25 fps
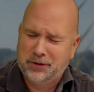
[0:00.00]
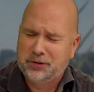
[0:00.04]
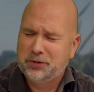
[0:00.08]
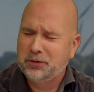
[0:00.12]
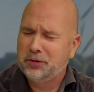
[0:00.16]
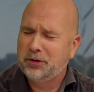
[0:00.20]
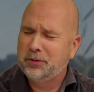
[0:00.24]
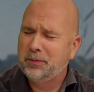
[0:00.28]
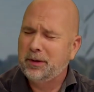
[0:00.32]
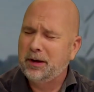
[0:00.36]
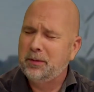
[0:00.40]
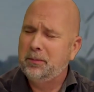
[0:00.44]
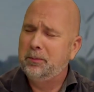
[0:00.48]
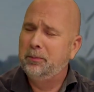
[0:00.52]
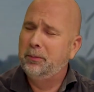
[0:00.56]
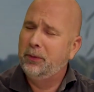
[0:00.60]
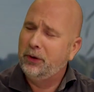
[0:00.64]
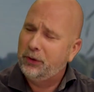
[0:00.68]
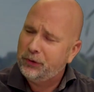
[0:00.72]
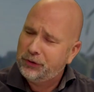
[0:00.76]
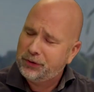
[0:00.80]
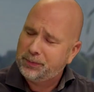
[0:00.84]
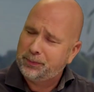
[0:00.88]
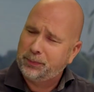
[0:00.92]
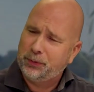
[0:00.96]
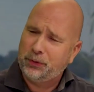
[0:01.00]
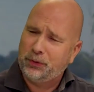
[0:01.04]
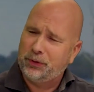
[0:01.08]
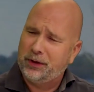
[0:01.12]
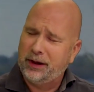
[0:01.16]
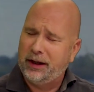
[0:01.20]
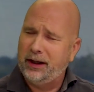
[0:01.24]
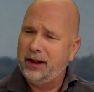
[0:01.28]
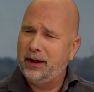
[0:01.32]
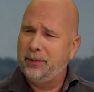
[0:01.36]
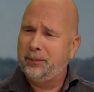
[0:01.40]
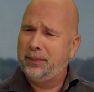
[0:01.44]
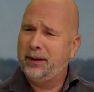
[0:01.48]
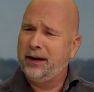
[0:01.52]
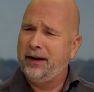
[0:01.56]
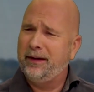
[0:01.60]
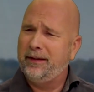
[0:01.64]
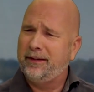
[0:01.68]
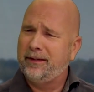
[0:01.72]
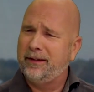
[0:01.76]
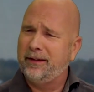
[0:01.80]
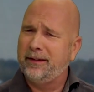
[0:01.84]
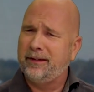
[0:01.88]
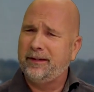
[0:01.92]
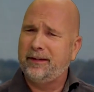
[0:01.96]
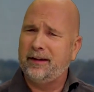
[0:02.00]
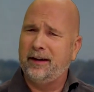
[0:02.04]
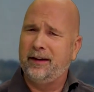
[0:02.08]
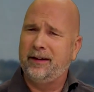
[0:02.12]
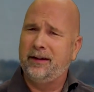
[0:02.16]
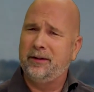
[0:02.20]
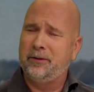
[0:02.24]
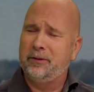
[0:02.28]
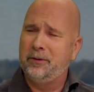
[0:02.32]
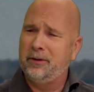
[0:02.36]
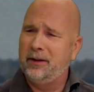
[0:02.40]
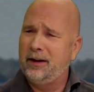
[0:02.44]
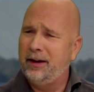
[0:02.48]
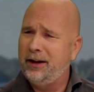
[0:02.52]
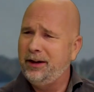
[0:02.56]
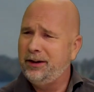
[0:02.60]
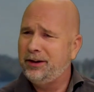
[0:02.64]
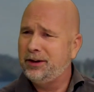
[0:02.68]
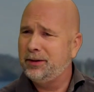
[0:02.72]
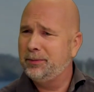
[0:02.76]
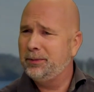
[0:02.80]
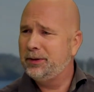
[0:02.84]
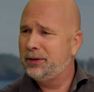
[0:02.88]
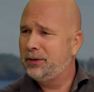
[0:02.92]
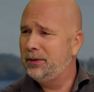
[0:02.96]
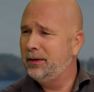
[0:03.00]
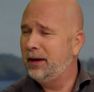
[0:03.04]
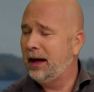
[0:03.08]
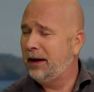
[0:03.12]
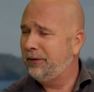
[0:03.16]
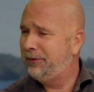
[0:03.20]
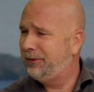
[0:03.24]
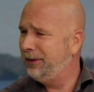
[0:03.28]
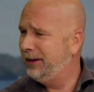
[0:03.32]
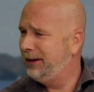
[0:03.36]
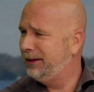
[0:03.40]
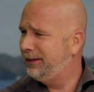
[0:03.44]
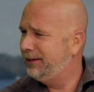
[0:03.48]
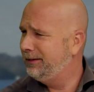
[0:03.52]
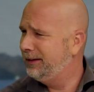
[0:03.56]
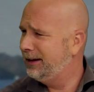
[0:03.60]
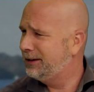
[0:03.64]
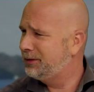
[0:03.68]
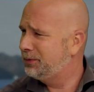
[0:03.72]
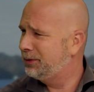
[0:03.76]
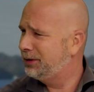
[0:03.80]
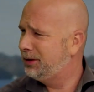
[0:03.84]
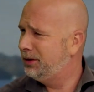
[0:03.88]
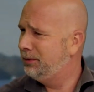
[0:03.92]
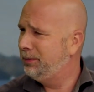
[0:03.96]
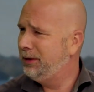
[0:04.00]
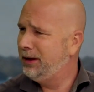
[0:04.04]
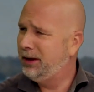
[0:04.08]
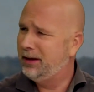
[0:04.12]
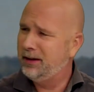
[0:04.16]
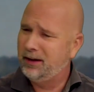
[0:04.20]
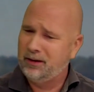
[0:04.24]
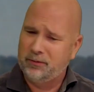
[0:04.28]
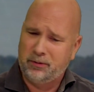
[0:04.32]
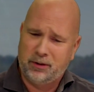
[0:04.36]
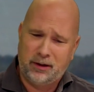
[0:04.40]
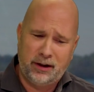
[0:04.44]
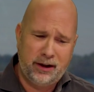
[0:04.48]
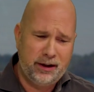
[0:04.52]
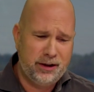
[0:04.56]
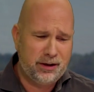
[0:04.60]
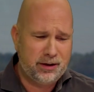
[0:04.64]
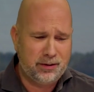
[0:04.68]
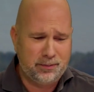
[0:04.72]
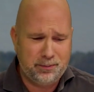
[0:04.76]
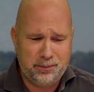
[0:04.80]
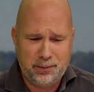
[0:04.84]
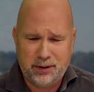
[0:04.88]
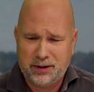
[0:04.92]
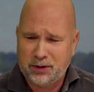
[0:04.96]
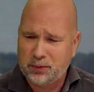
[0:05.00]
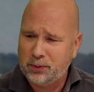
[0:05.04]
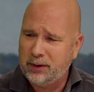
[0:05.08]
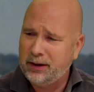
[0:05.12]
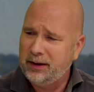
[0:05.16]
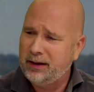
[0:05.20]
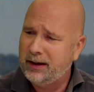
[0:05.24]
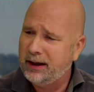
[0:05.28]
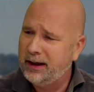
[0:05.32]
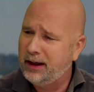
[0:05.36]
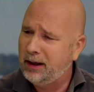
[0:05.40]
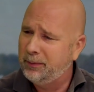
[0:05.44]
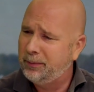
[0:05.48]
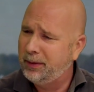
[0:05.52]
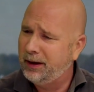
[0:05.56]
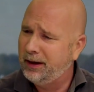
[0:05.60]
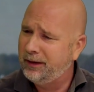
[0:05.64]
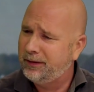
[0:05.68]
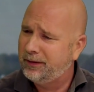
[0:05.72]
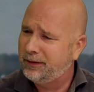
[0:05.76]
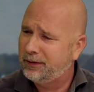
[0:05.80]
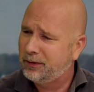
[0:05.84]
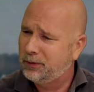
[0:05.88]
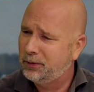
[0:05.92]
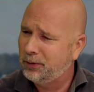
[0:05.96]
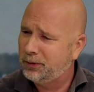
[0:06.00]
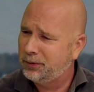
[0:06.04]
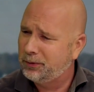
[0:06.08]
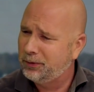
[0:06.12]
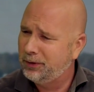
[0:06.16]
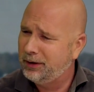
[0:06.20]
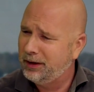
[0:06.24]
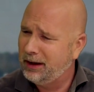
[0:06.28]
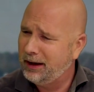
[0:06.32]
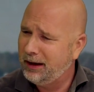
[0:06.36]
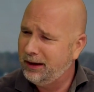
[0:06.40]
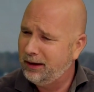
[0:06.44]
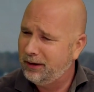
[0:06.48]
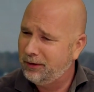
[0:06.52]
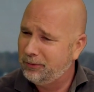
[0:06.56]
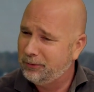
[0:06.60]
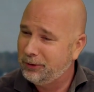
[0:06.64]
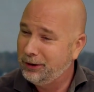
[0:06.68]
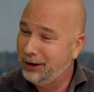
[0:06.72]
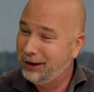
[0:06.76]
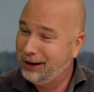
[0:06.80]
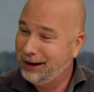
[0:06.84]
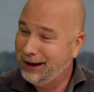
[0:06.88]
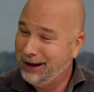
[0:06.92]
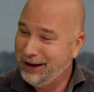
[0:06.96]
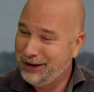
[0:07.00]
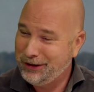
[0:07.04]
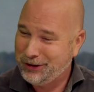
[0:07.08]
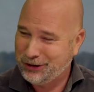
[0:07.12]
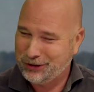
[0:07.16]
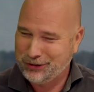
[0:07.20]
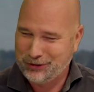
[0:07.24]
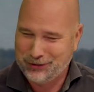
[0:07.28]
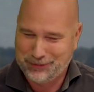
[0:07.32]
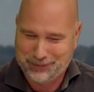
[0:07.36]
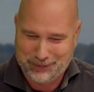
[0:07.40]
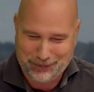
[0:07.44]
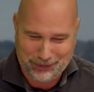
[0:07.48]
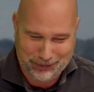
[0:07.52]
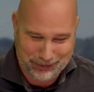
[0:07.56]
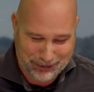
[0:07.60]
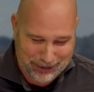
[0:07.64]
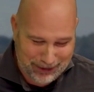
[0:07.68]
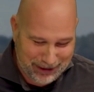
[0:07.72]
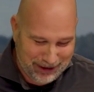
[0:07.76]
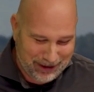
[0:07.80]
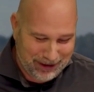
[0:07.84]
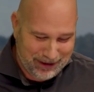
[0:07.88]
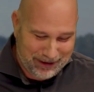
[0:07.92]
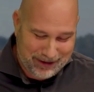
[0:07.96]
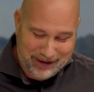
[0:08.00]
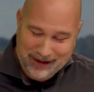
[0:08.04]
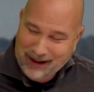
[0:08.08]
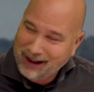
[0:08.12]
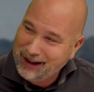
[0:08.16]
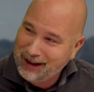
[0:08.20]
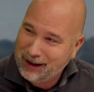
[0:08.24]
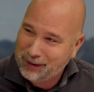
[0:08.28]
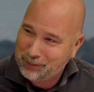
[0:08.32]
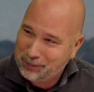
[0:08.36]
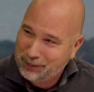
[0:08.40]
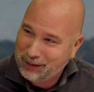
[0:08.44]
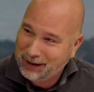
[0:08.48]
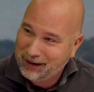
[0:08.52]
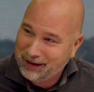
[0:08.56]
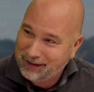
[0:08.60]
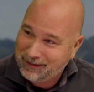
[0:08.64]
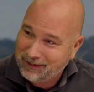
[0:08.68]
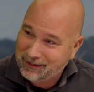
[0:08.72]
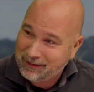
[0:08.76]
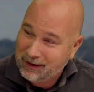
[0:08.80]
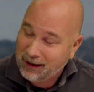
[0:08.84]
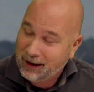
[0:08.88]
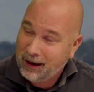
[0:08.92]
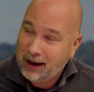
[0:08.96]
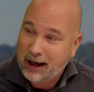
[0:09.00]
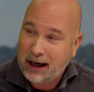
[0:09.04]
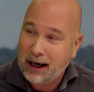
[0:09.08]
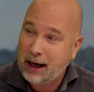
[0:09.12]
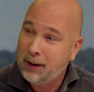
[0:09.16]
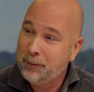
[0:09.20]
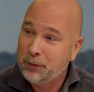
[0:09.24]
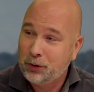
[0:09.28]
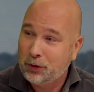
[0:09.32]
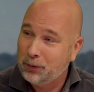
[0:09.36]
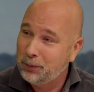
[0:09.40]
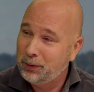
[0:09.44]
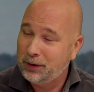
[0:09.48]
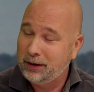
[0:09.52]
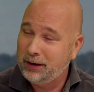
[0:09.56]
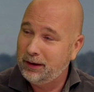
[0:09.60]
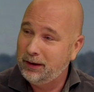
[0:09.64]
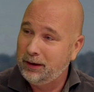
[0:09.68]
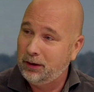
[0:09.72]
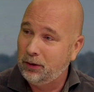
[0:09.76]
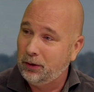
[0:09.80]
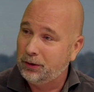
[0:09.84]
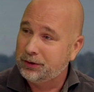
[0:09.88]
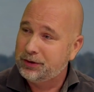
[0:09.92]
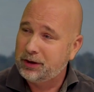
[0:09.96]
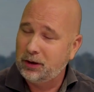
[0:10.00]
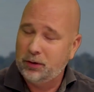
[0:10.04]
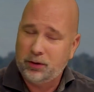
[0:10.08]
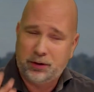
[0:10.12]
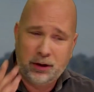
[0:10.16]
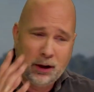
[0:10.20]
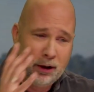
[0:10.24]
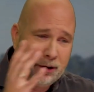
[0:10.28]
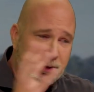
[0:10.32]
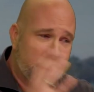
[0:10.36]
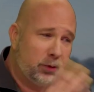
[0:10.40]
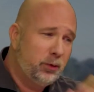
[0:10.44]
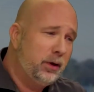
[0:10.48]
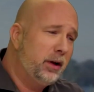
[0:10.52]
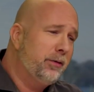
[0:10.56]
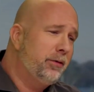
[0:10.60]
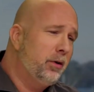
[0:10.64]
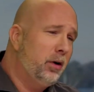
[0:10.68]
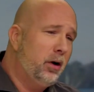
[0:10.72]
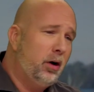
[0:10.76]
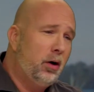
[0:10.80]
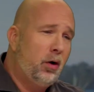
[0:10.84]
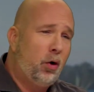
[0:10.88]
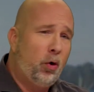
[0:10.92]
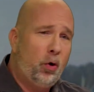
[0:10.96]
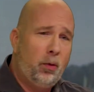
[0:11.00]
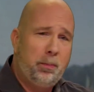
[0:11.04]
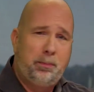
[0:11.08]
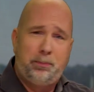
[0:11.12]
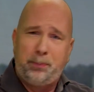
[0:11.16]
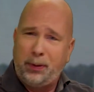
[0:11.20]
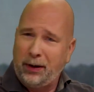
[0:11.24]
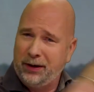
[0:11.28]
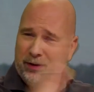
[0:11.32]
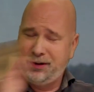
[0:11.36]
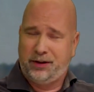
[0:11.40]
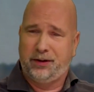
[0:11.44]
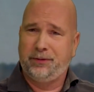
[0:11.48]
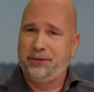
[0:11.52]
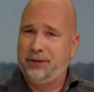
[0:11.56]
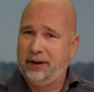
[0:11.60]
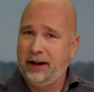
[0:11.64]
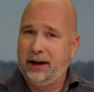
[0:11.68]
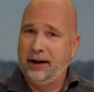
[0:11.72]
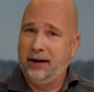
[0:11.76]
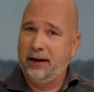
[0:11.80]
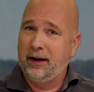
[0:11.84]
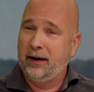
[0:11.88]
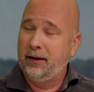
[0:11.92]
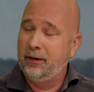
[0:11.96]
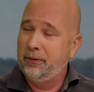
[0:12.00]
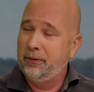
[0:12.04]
talking about multiple databases and the relation, I think that's what you mean, the relation between databases called relationable databases. Yeah. I'm completely lost. So we have a whole bunch of data.